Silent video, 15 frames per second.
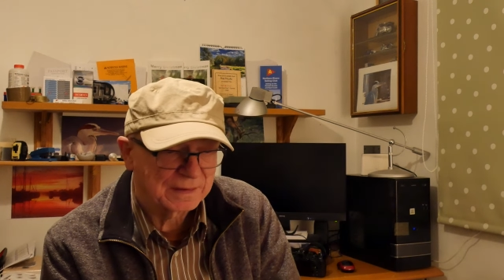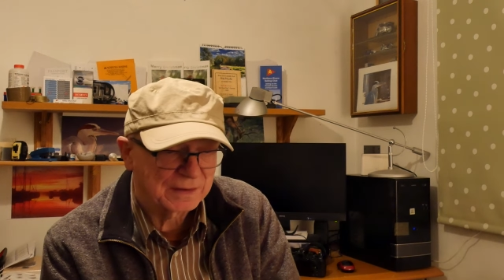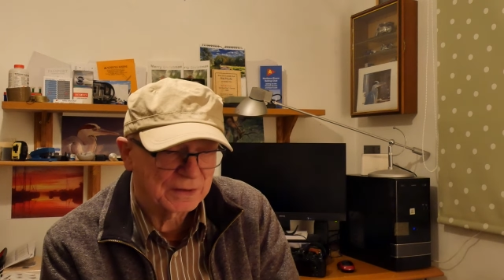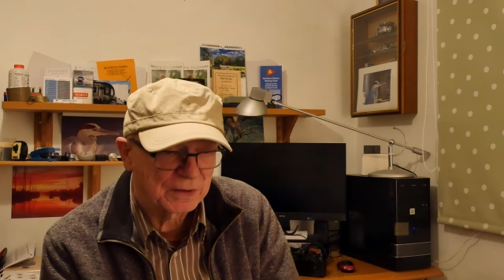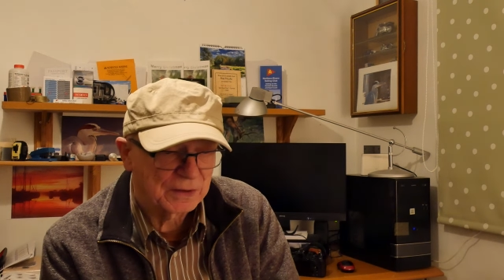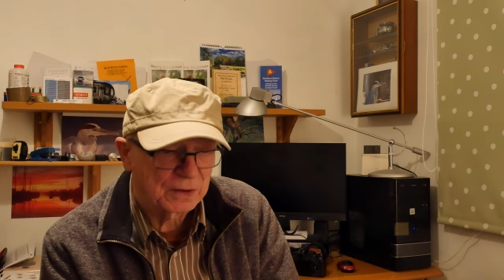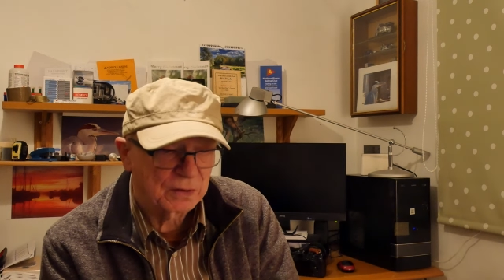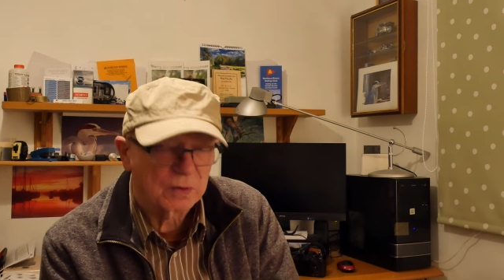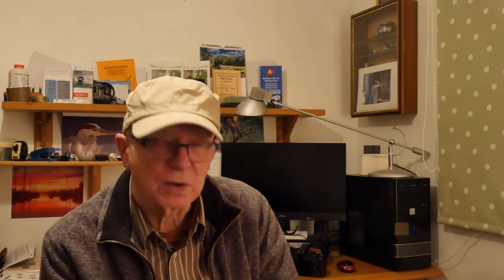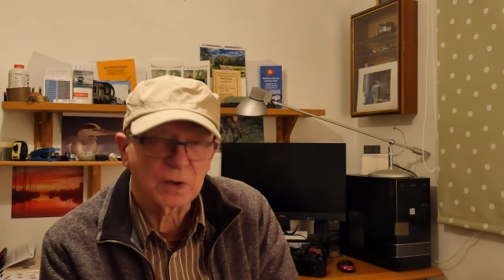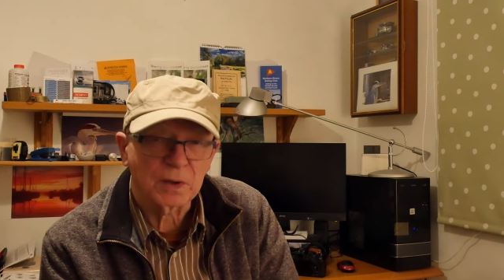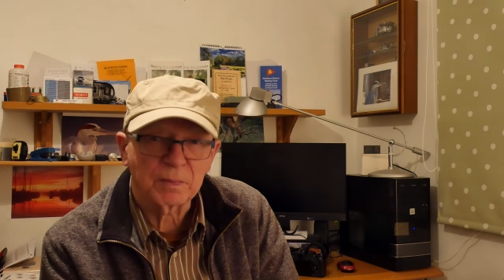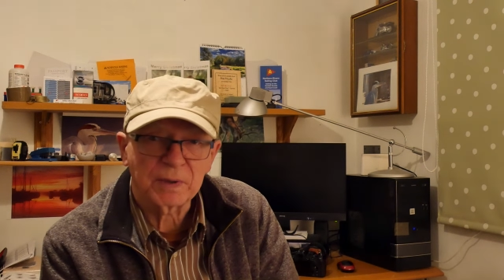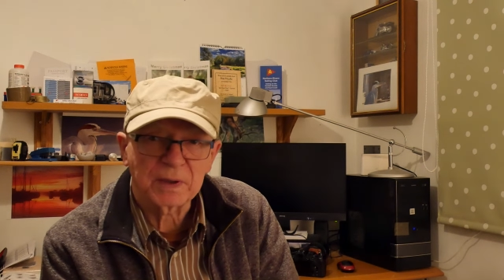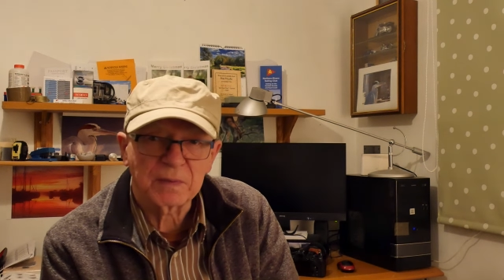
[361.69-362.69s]
I know a lot
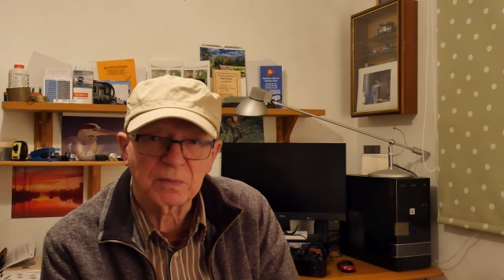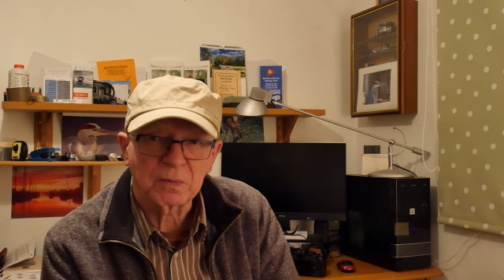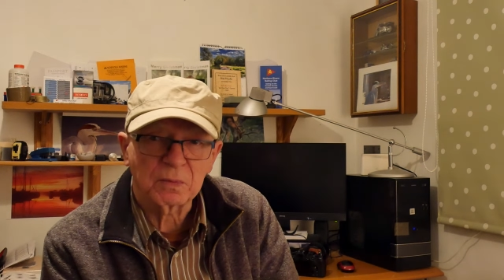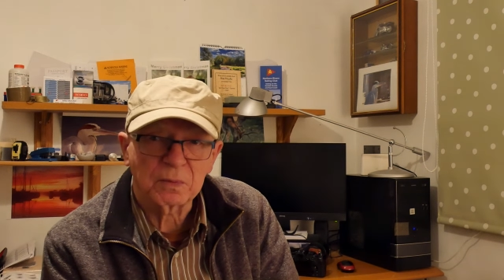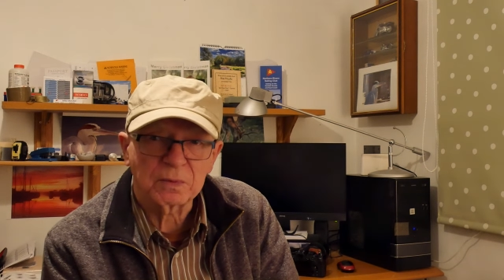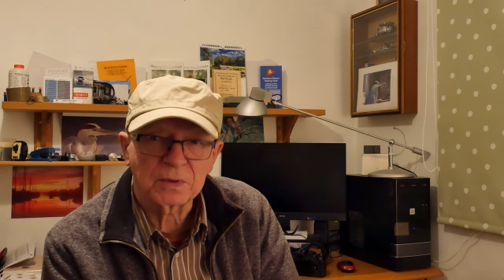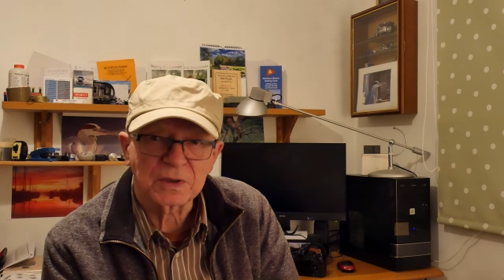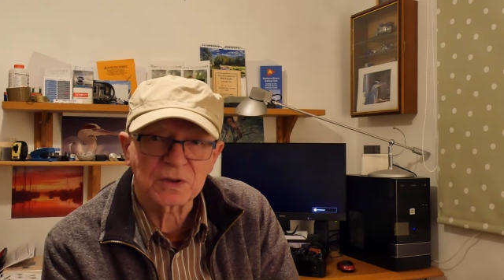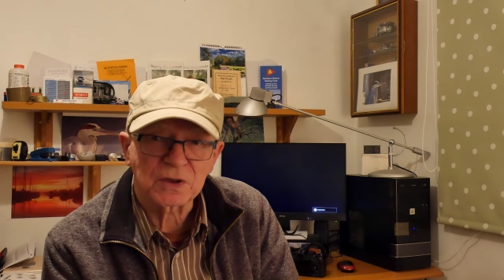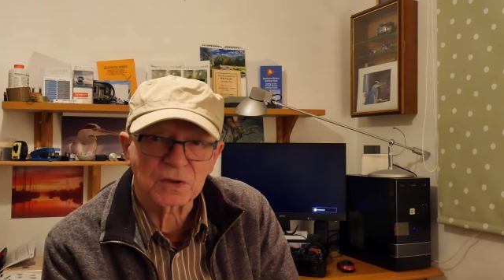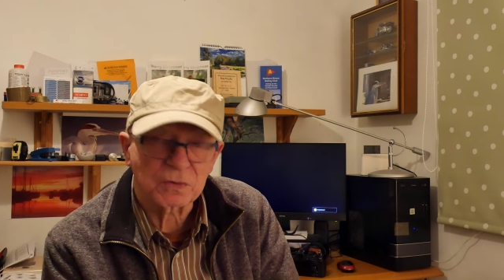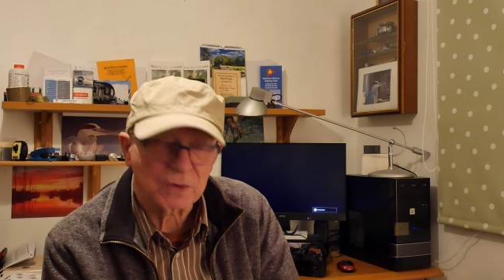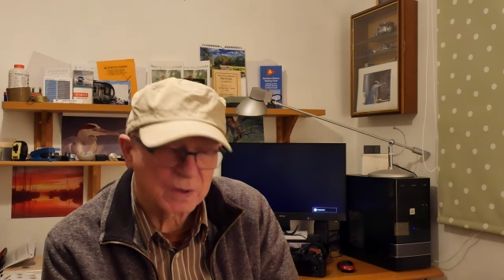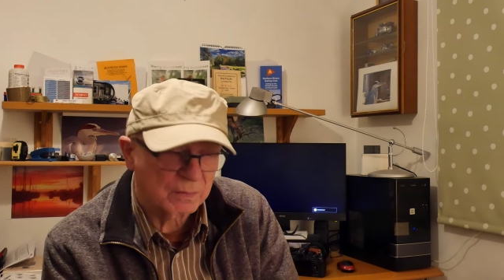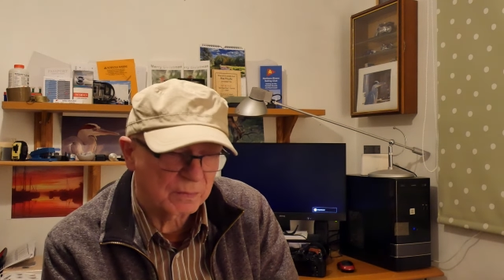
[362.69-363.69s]
of people will
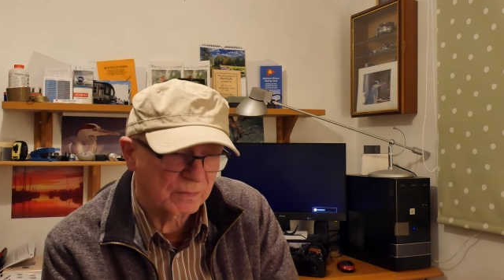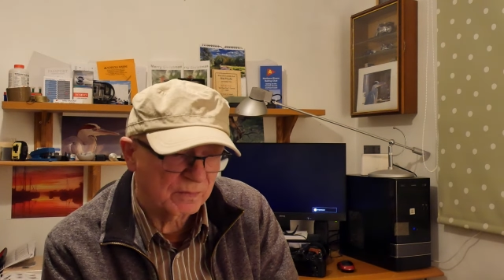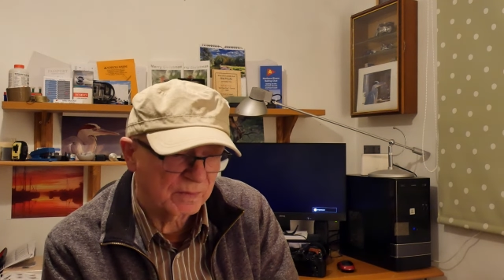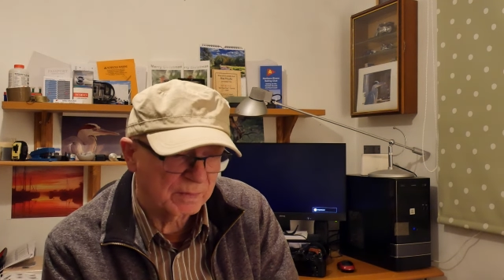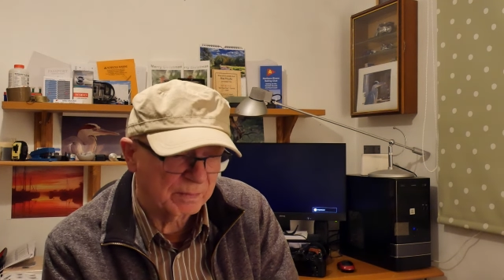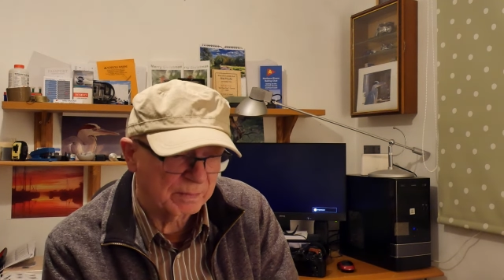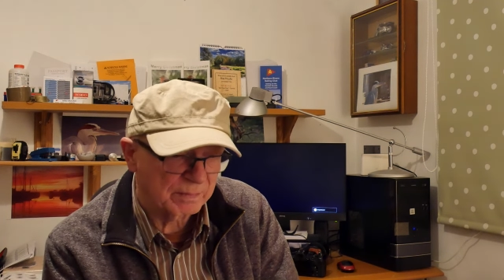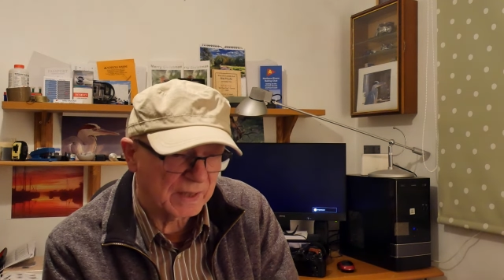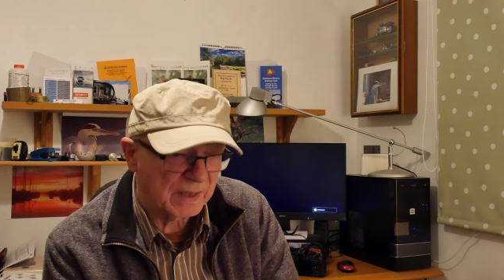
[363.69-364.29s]
disagree with him,